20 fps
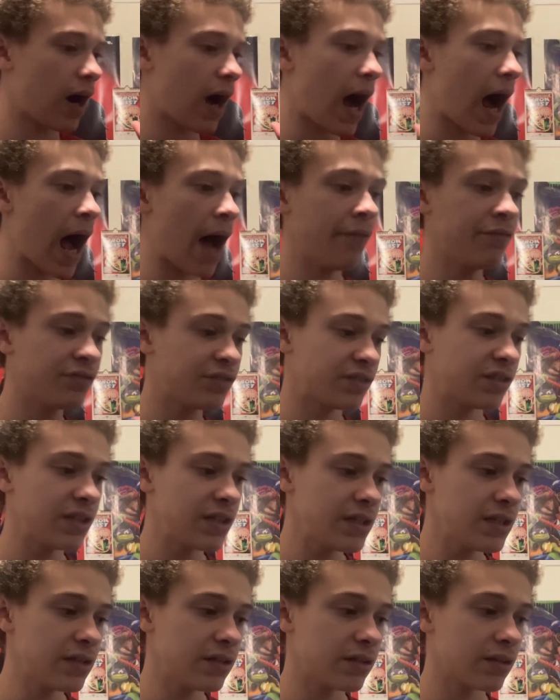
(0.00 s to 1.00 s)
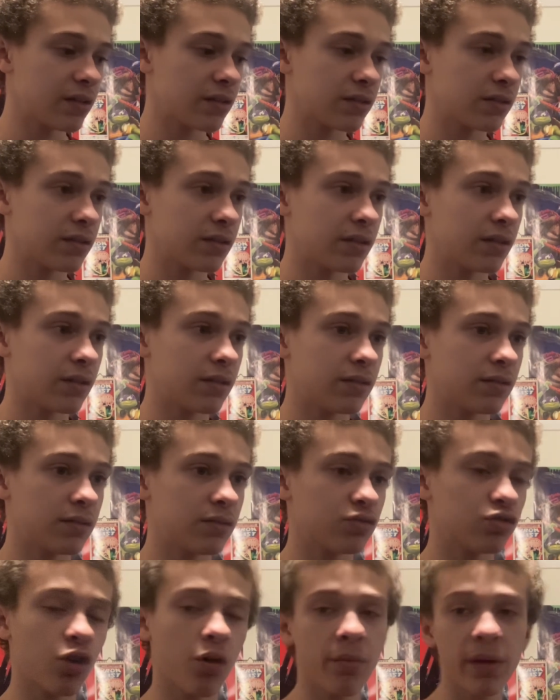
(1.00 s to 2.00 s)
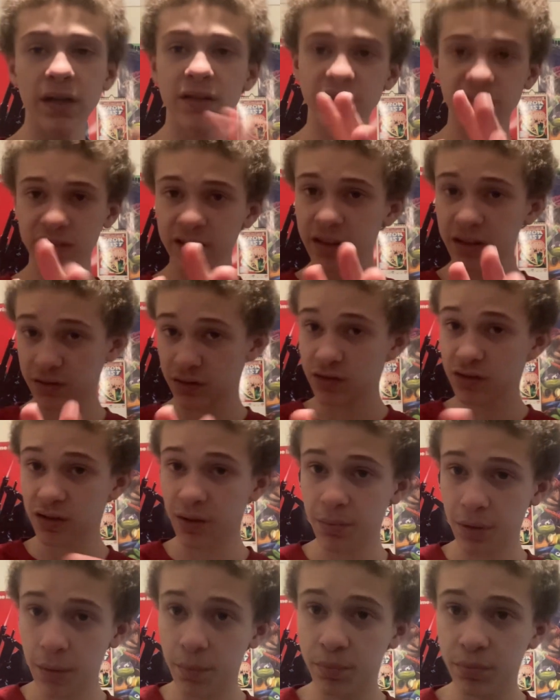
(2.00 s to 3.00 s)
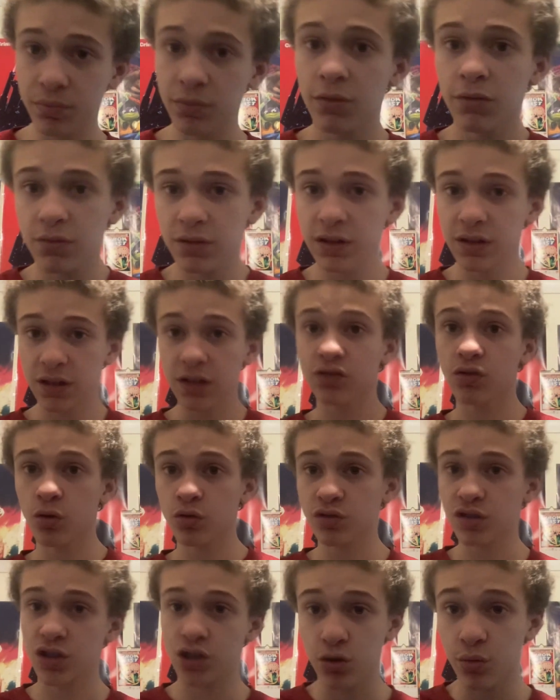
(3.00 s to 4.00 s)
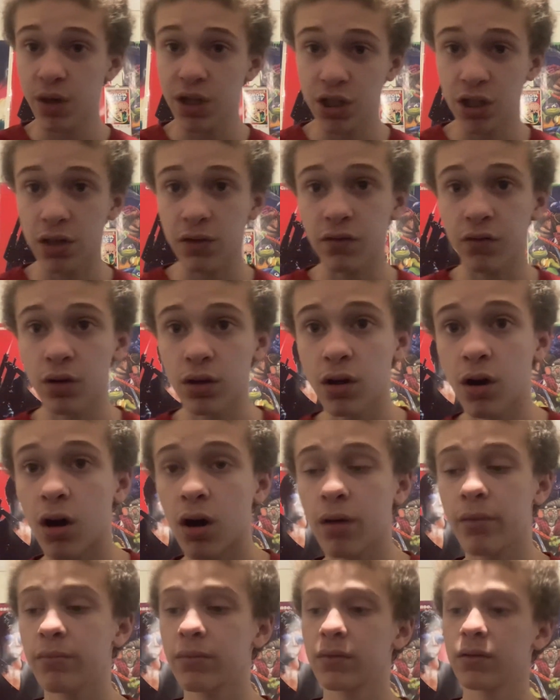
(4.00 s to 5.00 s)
I've seen so basically to sum up this whole situation for y'all,